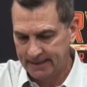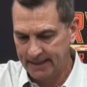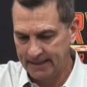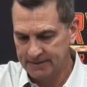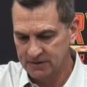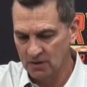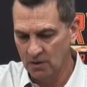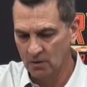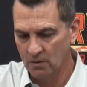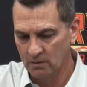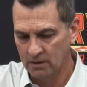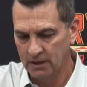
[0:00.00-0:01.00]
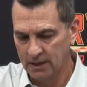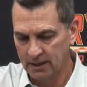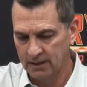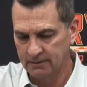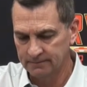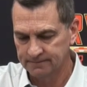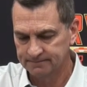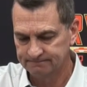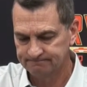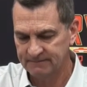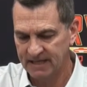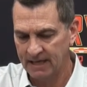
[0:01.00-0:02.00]
and so, um,
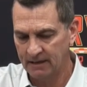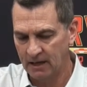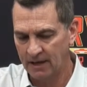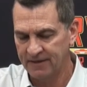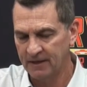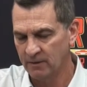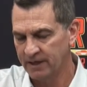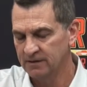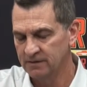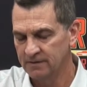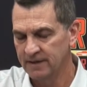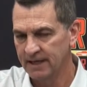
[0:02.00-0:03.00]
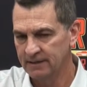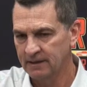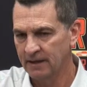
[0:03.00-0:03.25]
yeah, I think we can do that.